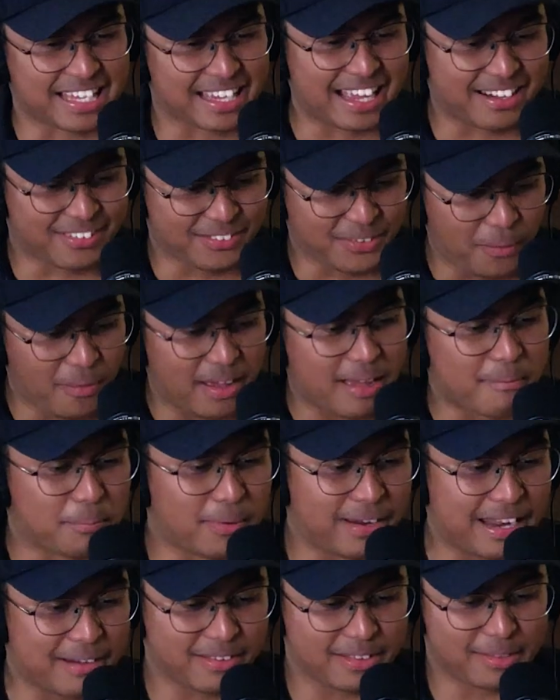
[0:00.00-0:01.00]
like, I don't know.
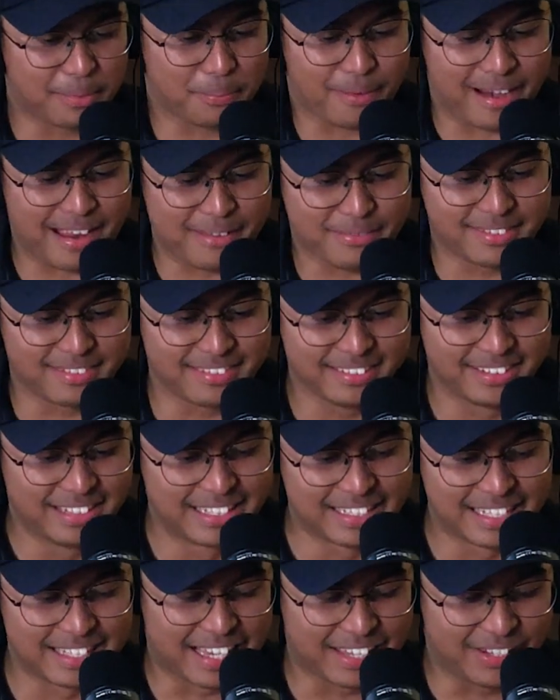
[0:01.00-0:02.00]
Put everything to private.
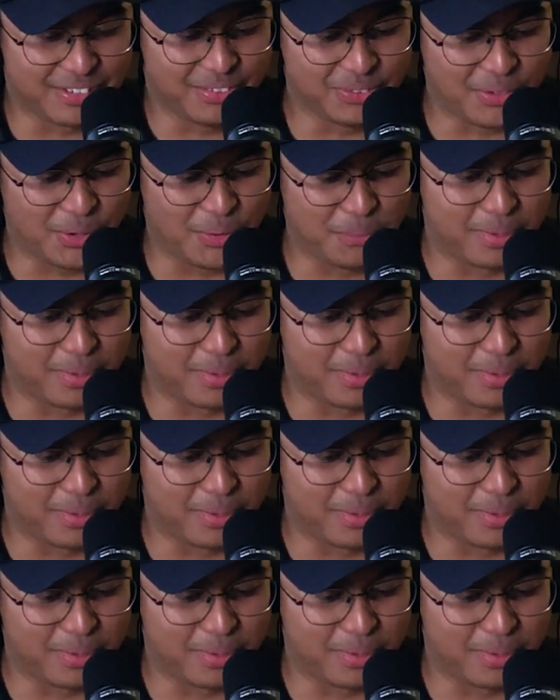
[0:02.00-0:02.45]
You don't know